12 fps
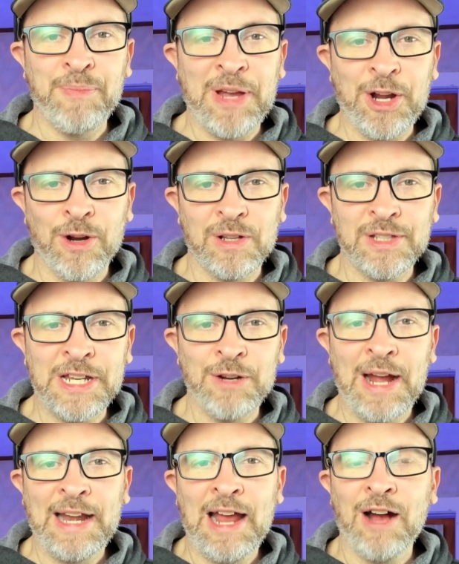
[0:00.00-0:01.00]
my current league
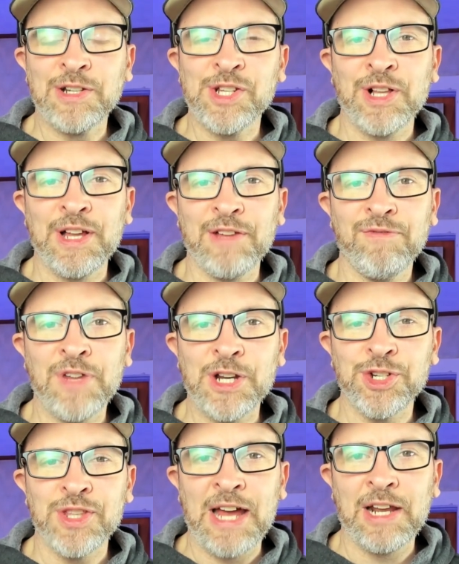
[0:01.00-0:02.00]
right now until I
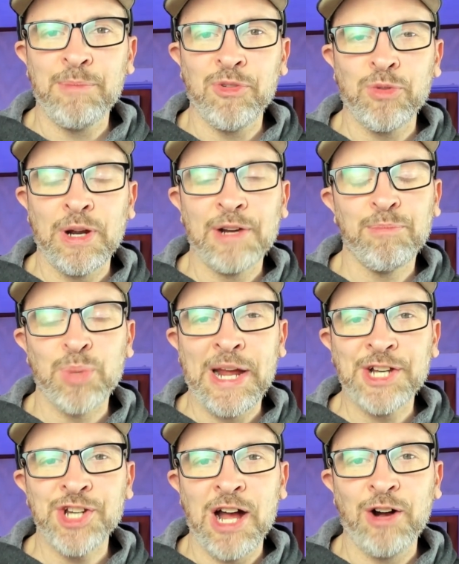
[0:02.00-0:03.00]
finish that up before I
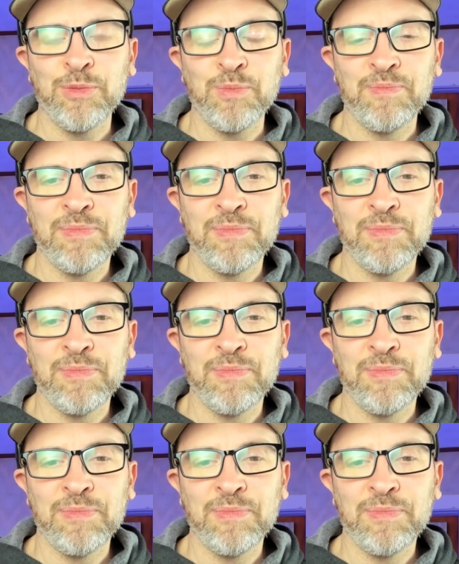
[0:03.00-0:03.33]
branch out